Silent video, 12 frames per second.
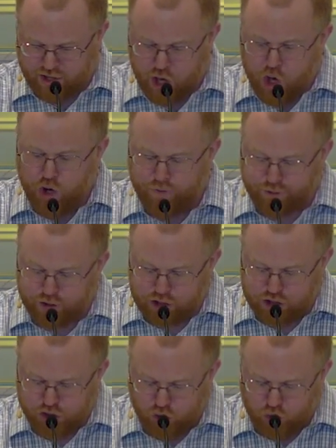who for the
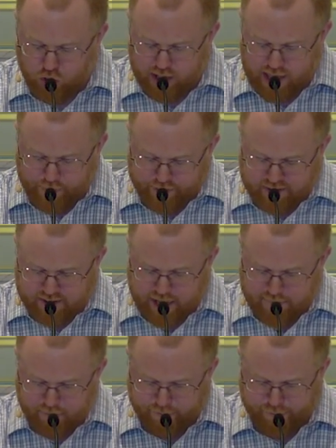joy that was
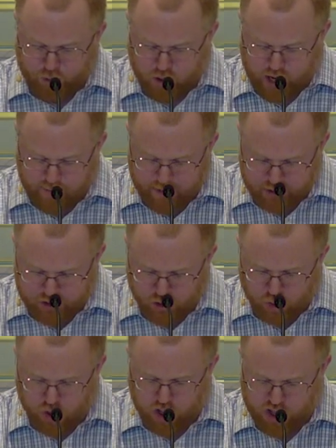set before him
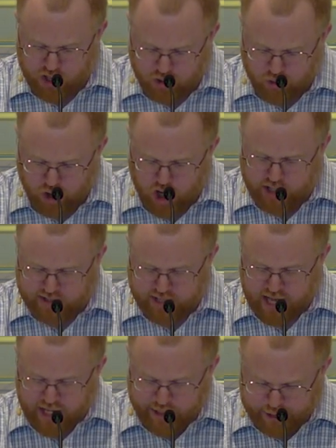endured the cross,
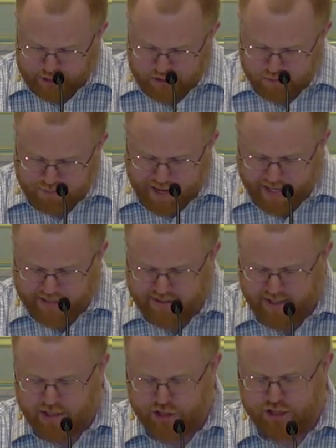
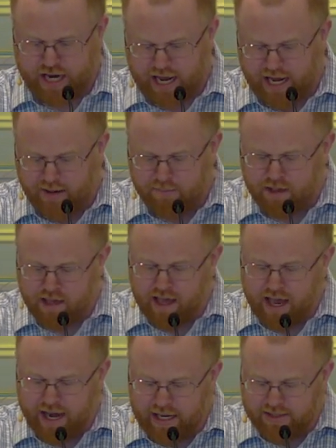despising the shame,
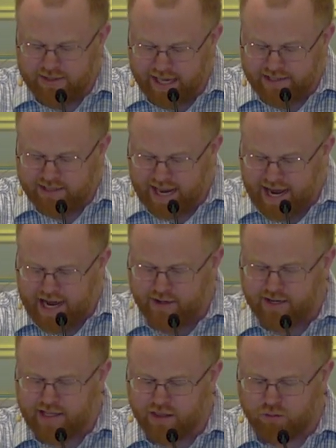and has sat down
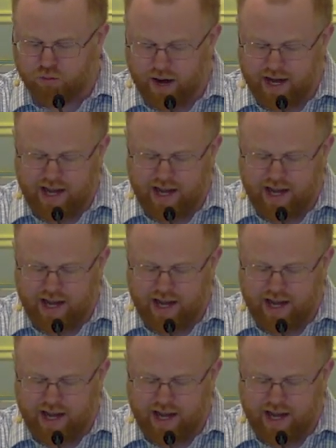at the right